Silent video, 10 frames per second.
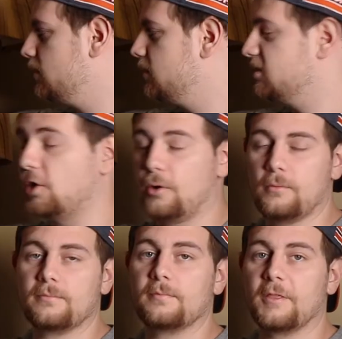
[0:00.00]
So
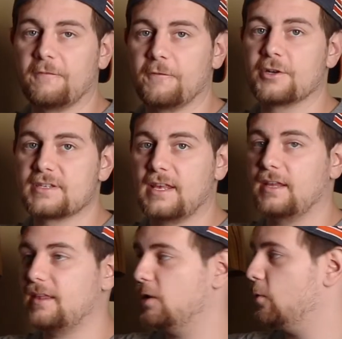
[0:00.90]
the first thing
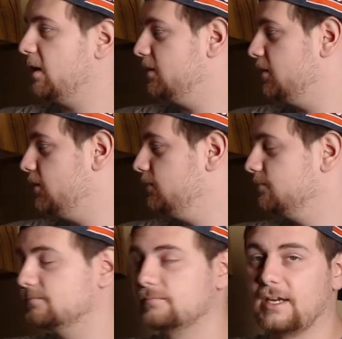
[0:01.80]
that you want to do,
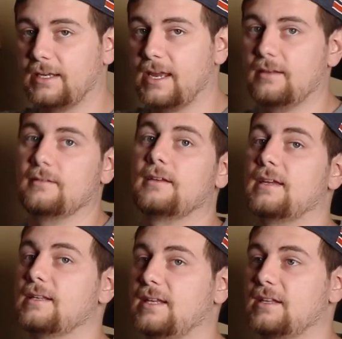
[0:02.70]
again,
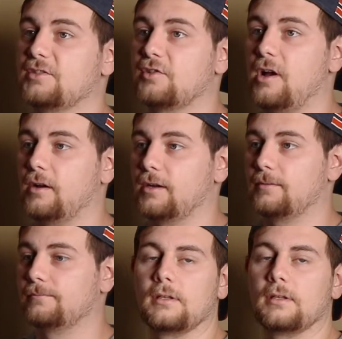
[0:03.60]
is get stronger.